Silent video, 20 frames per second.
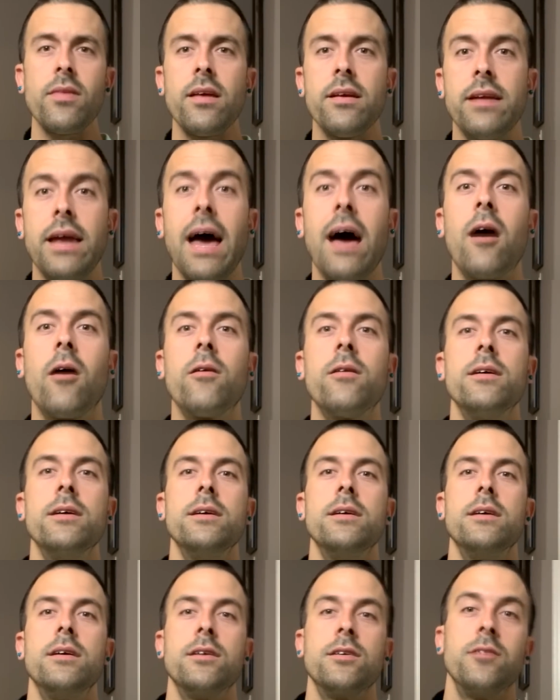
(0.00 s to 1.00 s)
Now,
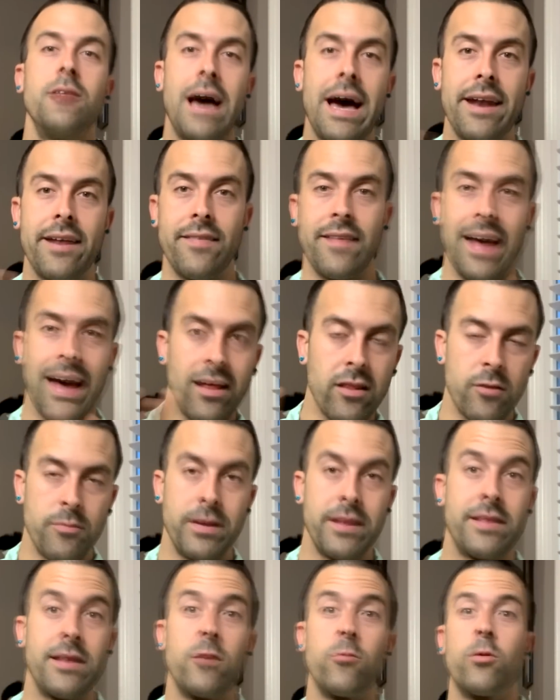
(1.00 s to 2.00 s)
you add in the
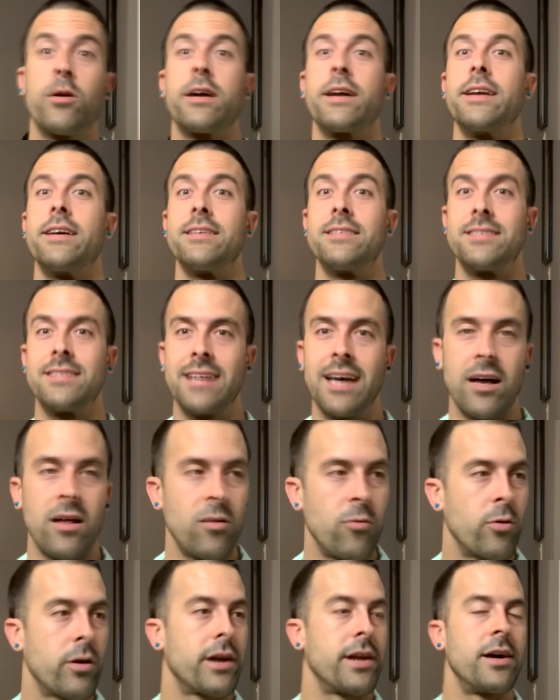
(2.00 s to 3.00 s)
element that we're going to sell,
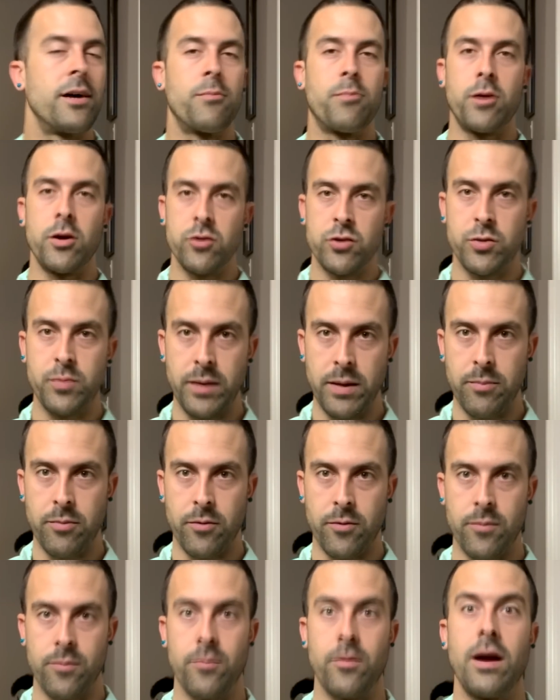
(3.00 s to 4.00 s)
we're going to approach
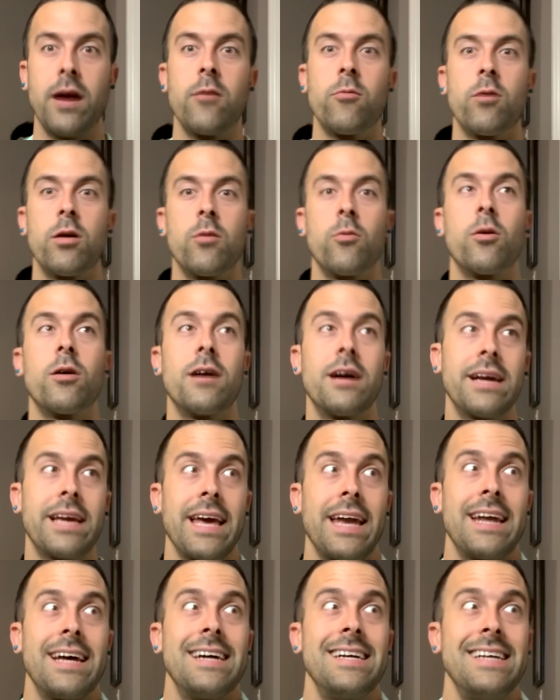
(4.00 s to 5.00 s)
people, right? We're, we're
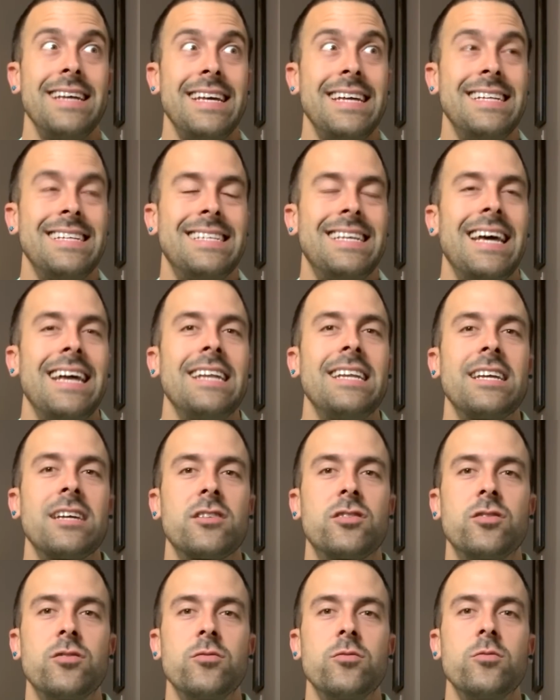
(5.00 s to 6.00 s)
again intending
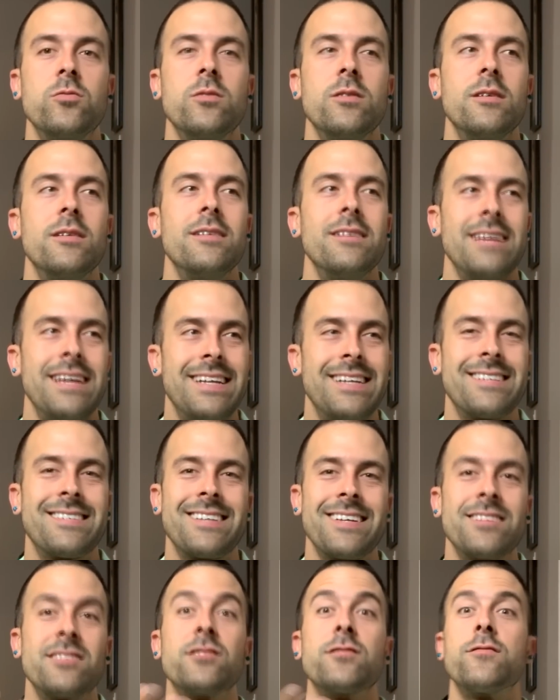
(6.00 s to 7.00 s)
to, in a
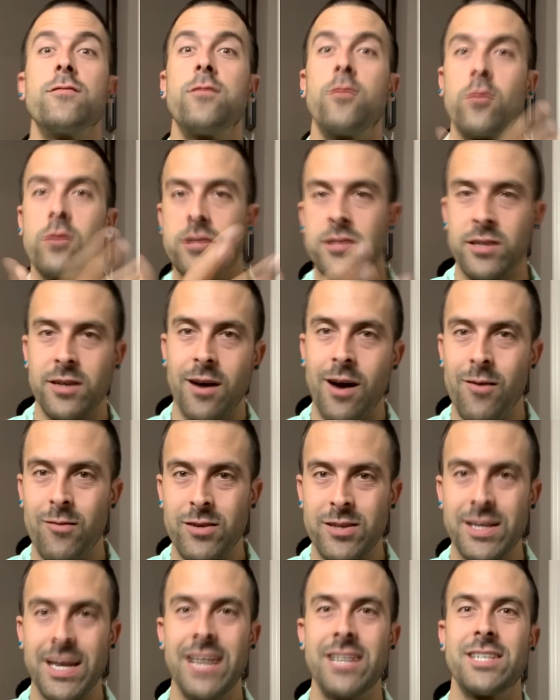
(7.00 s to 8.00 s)
sense, force a
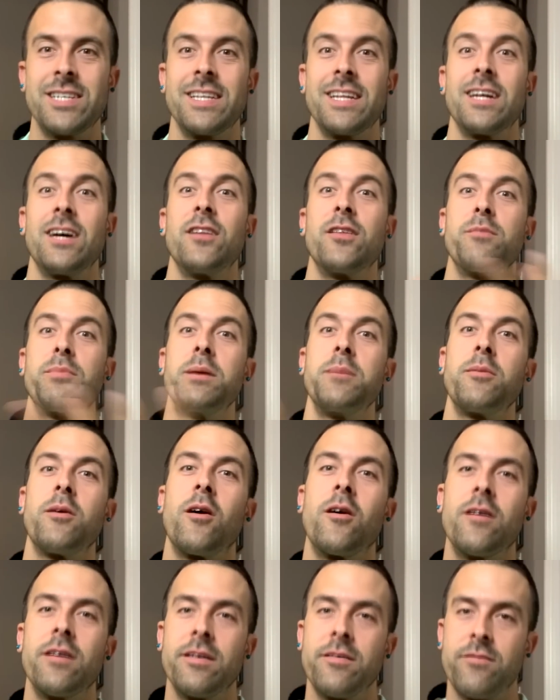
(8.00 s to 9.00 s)
conversation that other people
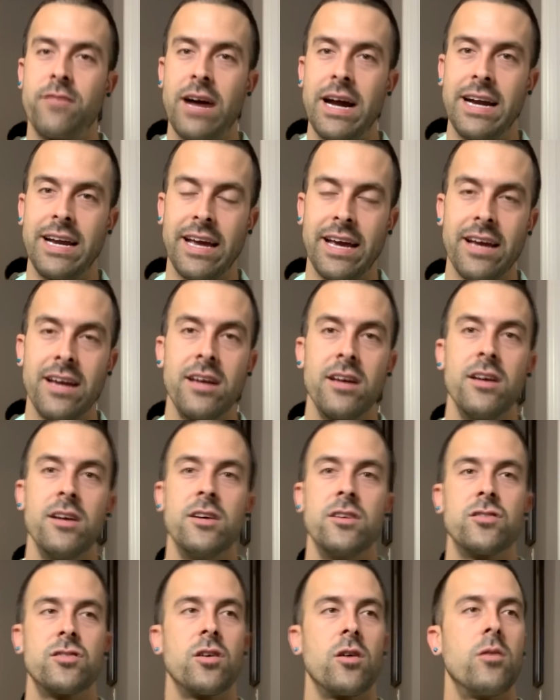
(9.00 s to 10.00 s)
aren't inviting.
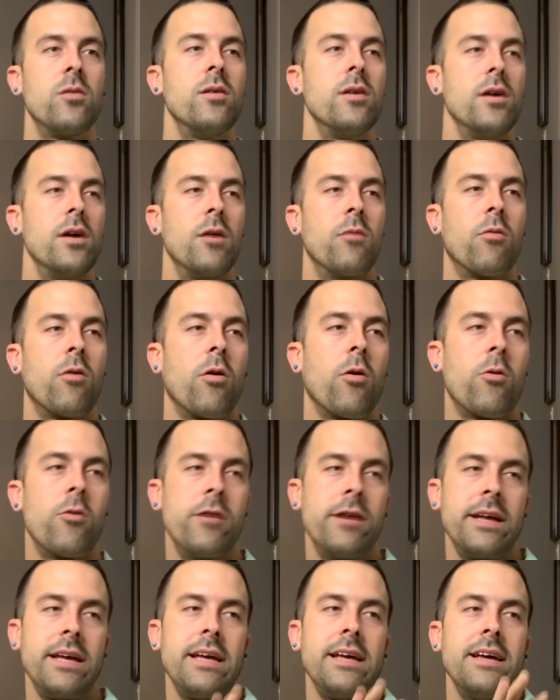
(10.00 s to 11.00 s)
So we're
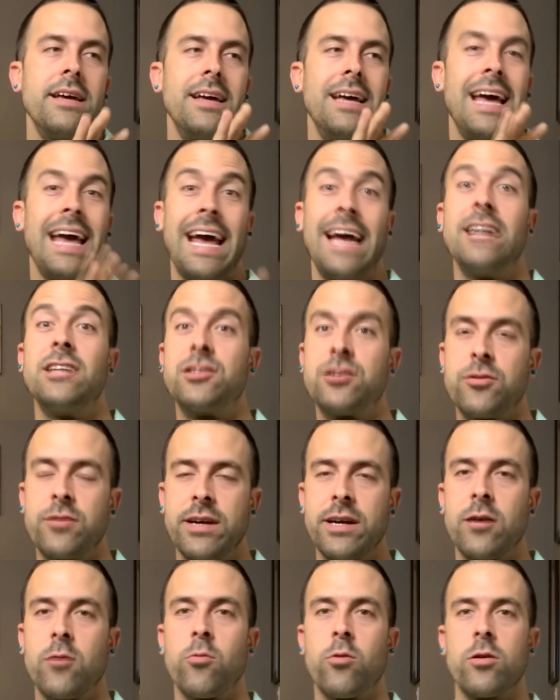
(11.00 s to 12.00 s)
already
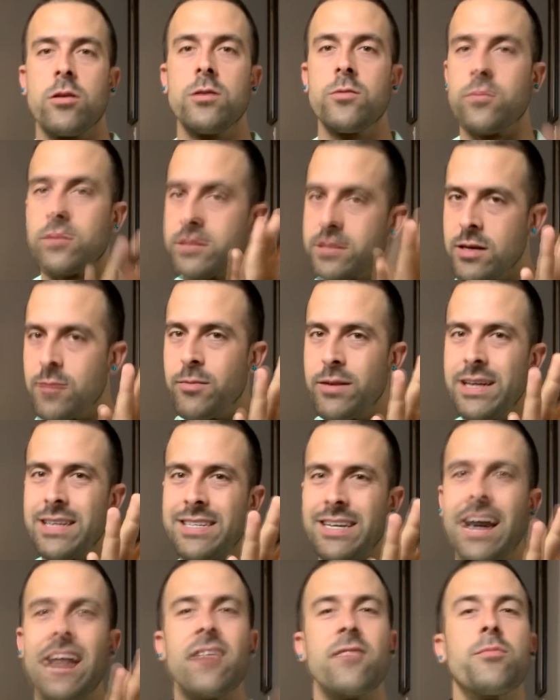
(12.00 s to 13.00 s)
entering a world where somebody's
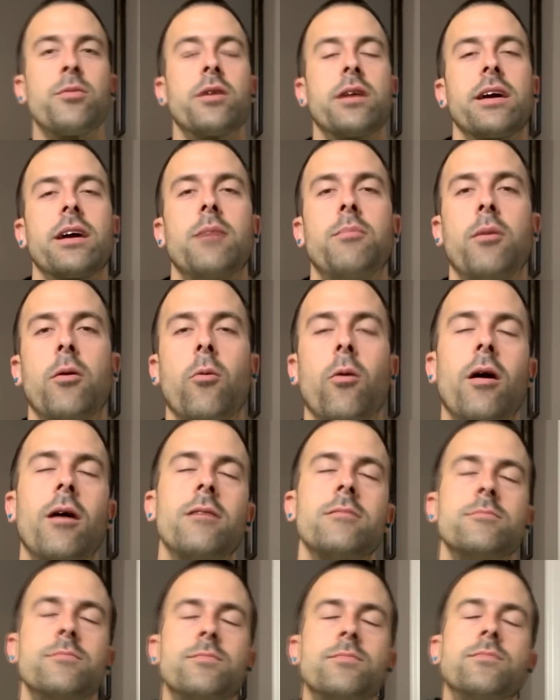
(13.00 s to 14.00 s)
kind of putting up a
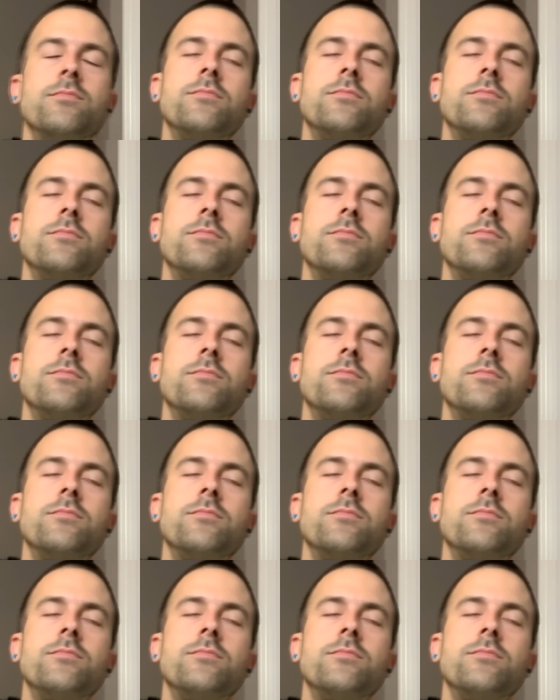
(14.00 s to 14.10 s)
wall.